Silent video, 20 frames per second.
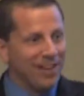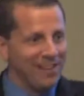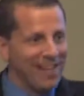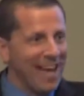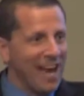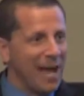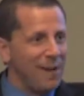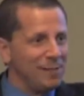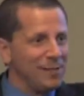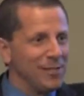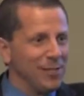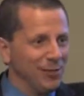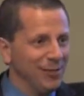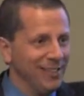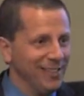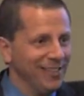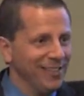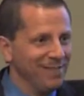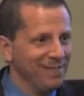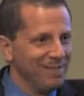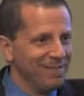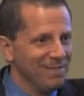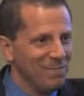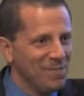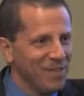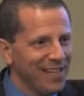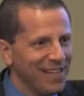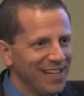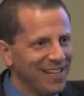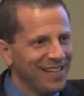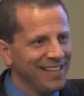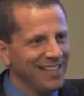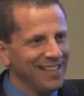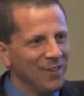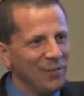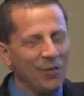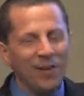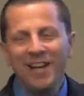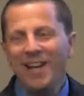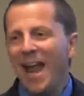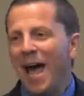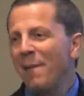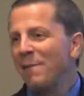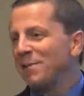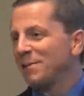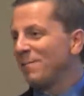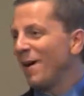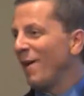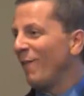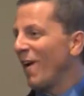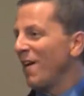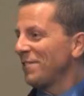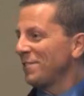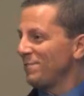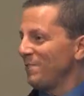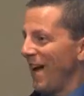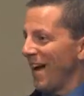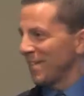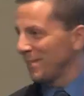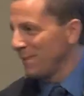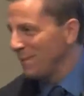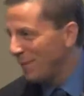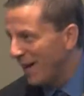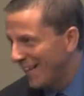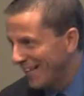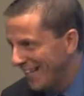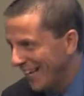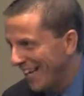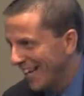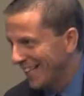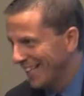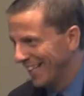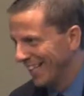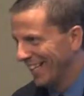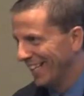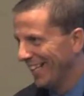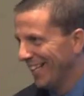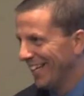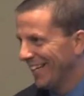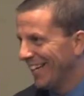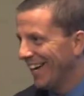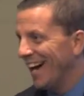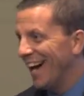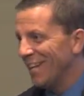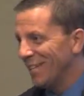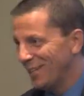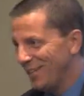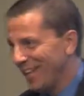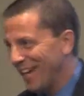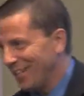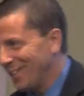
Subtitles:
that happened to? When it happens, my wife smacks me behind the head. I